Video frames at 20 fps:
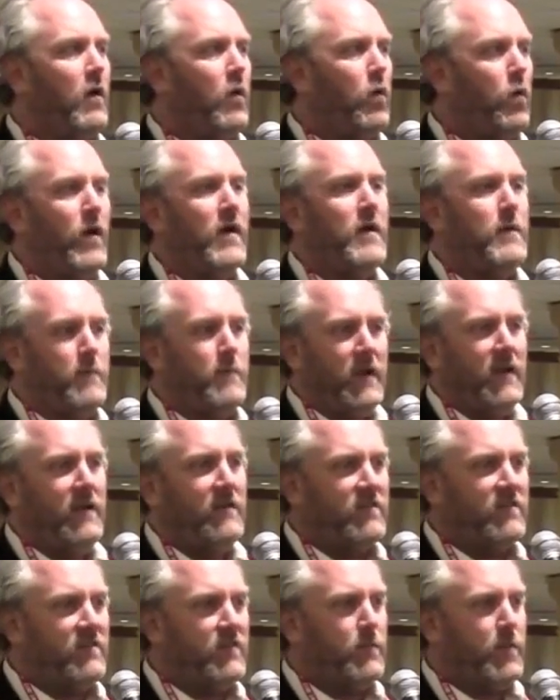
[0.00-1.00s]
what it
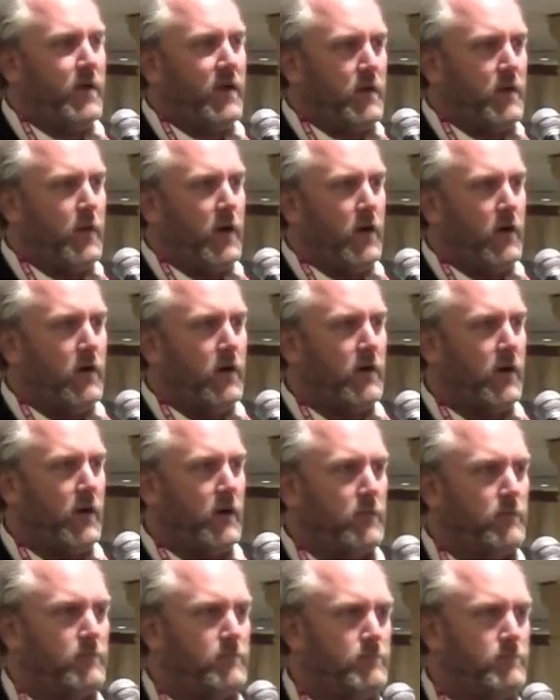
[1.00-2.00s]
means to be an American.